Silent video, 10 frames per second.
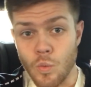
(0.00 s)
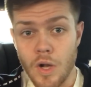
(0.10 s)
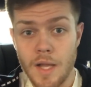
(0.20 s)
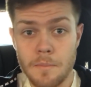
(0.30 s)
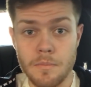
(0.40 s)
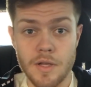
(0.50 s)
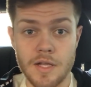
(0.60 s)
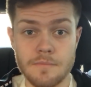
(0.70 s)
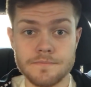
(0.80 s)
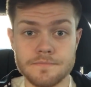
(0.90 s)
or what,
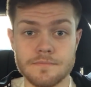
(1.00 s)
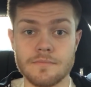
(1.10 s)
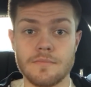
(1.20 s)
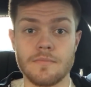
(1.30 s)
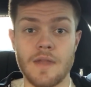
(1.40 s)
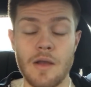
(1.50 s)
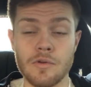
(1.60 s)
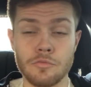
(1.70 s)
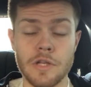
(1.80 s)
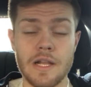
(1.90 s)
but I
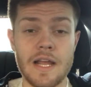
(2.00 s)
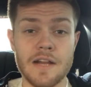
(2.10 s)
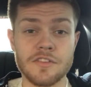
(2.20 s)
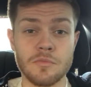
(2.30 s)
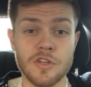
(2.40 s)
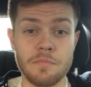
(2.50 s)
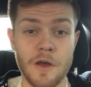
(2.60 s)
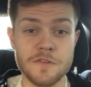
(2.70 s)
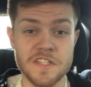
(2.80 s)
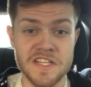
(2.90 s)
would really like someone to
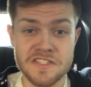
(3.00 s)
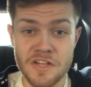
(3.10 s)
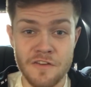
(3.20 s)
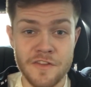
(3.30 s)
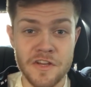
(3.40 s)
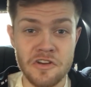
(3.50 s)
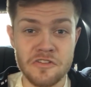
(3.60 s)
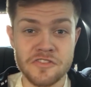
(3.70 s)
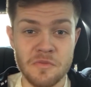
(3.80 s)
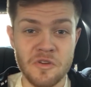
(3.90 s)
post an install
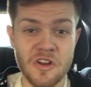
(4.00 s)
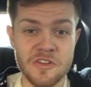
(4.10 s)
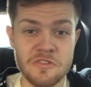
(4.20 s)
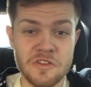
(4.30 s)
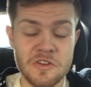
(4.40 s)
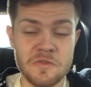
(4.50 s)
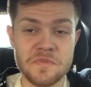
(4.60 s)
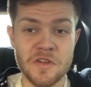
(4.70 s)
video somewhere on YouTube.